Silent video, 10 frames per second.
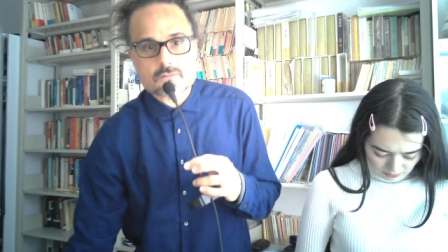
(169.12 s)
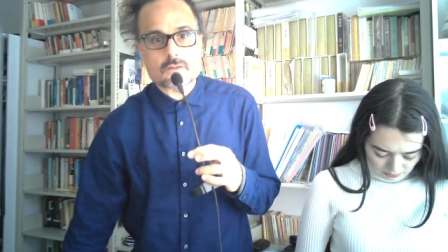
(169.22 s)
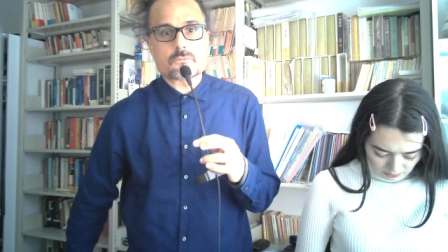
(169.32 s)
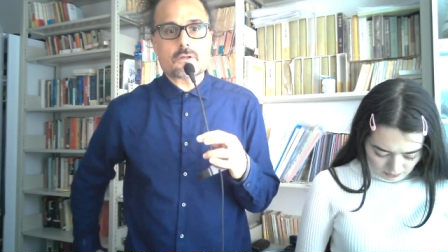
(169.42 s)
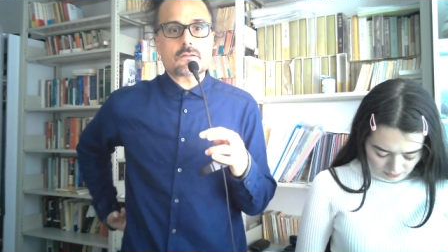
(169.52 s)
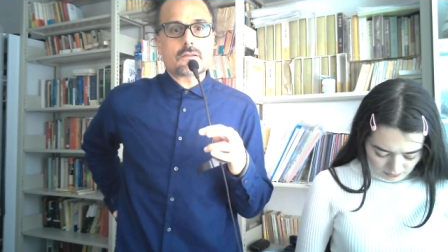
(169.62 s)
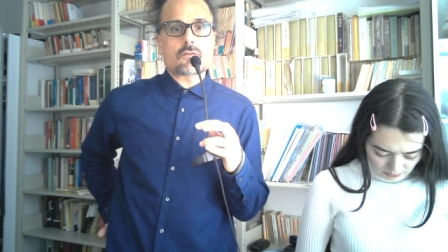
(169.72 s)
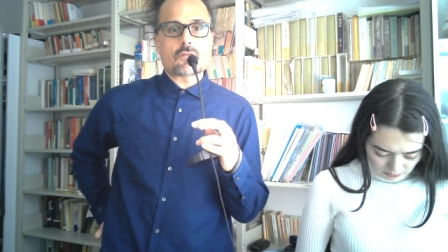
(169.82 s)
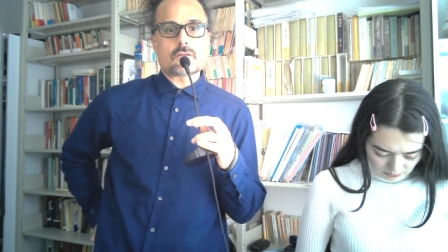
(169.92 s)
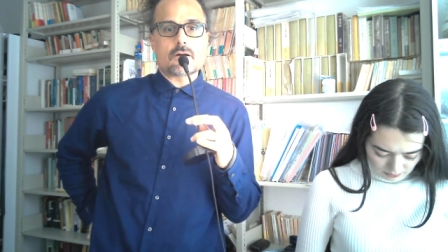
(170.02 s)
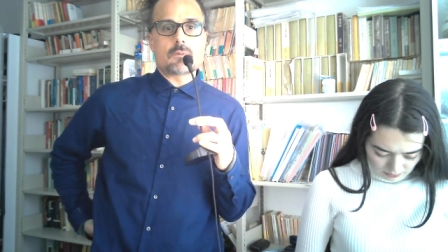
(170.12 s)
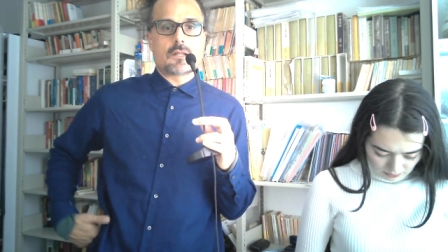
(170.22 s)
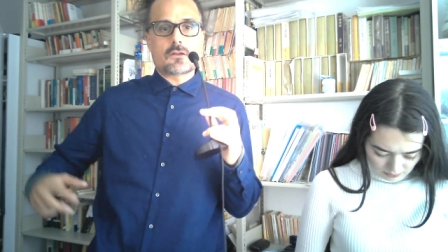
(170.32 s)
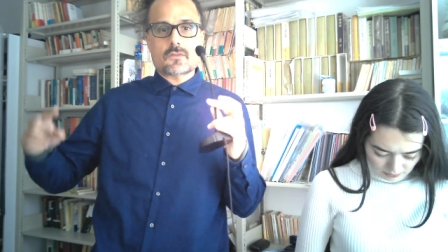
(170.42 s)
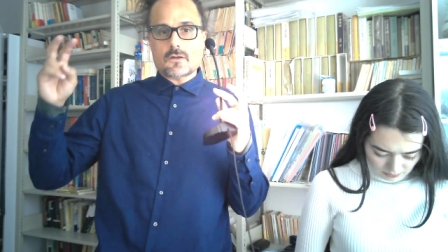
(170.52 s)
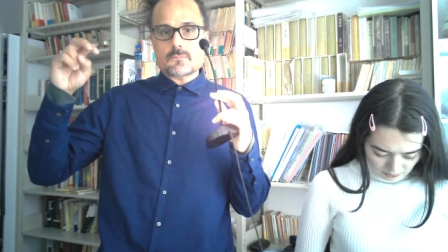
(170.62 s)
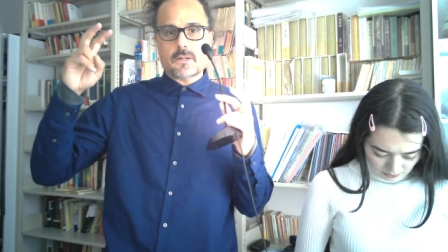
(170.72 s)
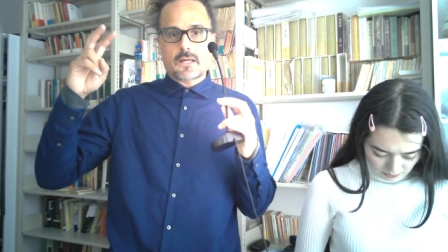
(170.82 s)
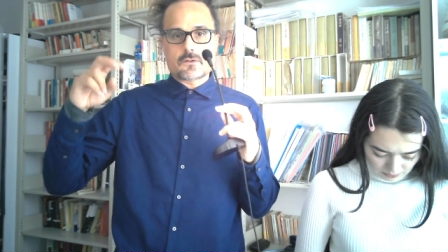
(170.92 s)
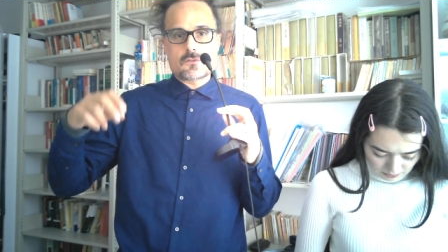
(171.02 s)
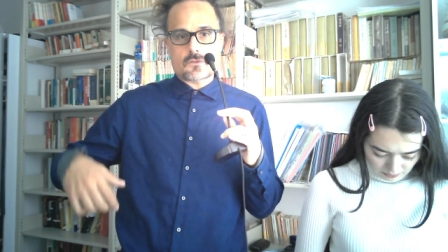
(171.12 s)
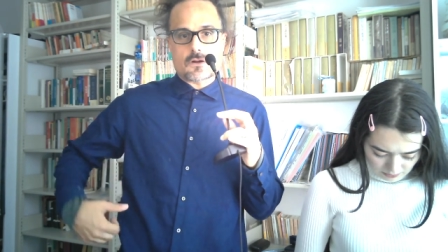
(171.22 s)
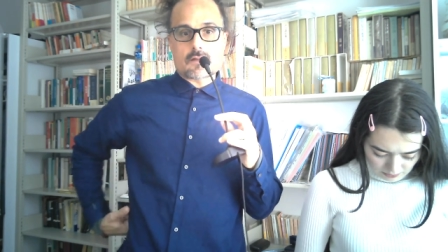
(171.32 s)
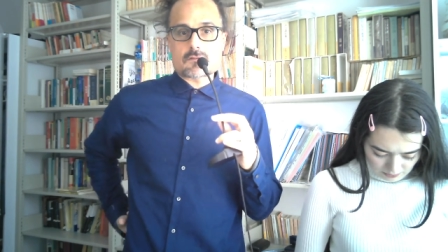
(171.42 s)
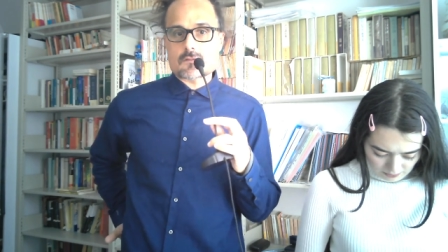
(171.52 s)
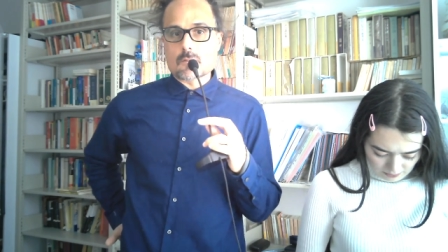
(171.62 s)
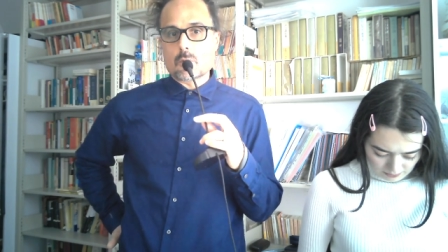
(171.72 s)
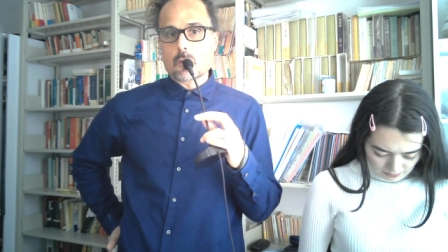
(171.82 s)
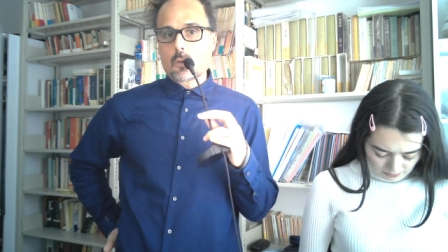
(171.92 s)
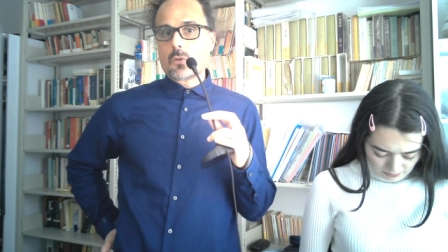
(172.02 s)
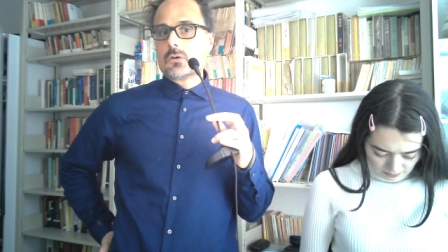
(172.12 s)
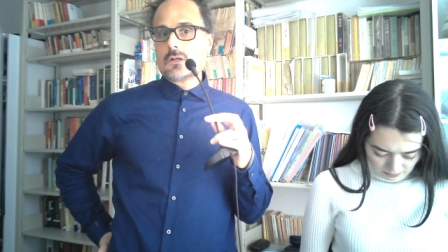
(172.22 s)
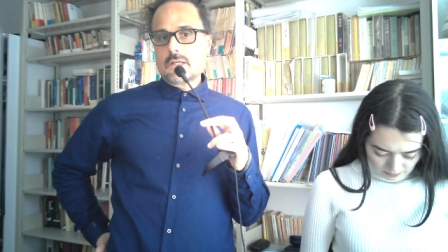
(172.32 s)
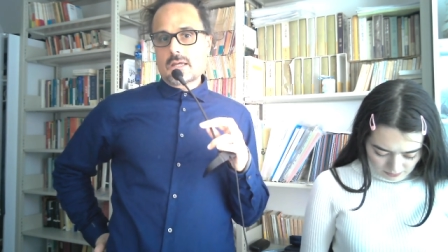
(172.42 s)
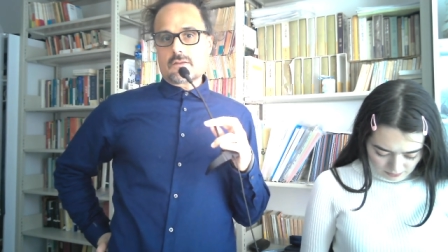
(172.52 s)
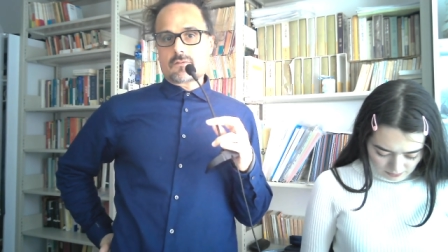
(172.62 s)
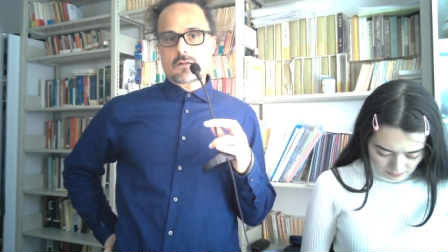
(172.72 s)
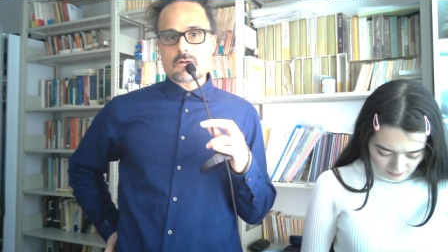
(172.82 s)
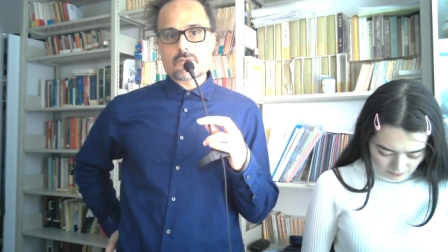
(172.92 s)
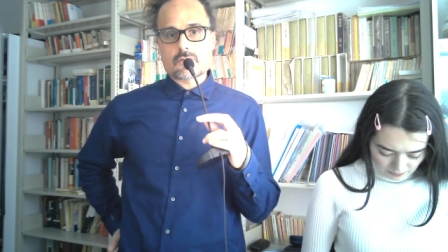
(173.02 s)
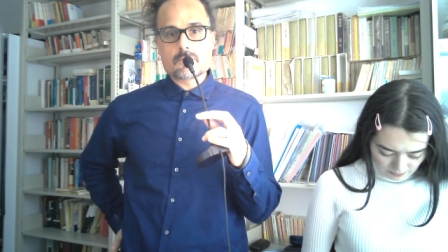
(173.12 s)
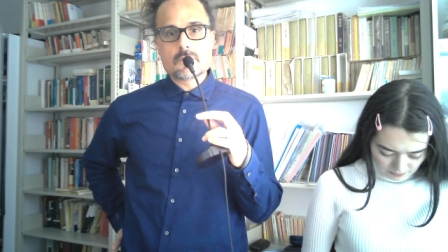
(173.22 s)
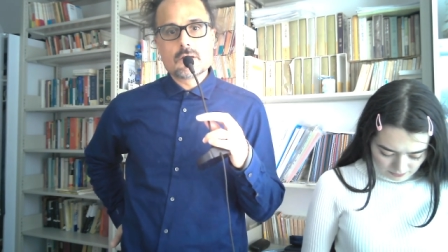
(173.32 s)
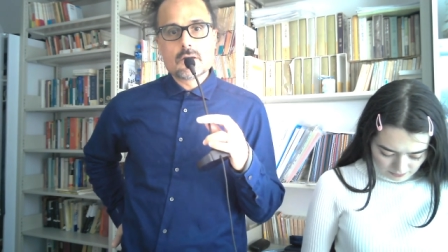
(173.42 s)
subject is the dominant thought patterns, or hasoho, as he calls them,